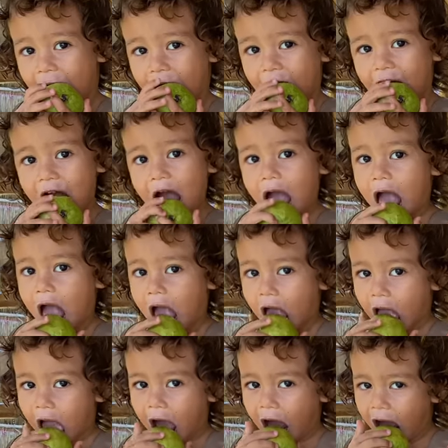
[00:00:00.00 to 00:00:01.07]

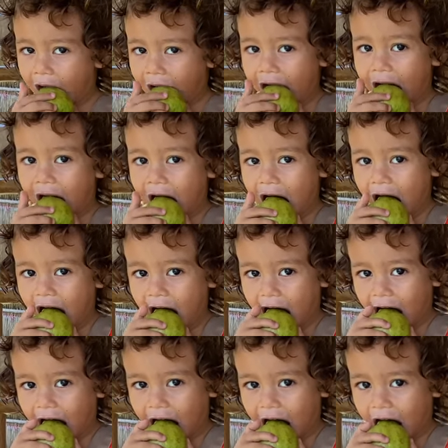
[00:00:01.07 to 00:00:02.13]

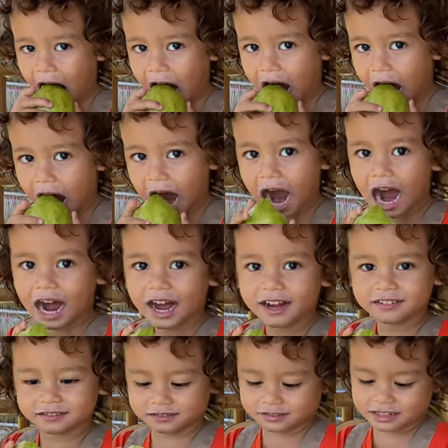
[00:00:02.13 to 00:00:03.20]

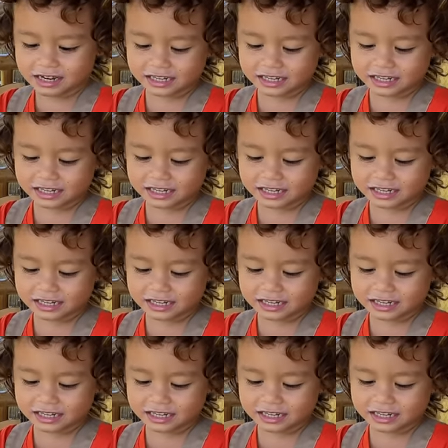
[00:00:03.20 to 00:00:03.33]
Nothing is said.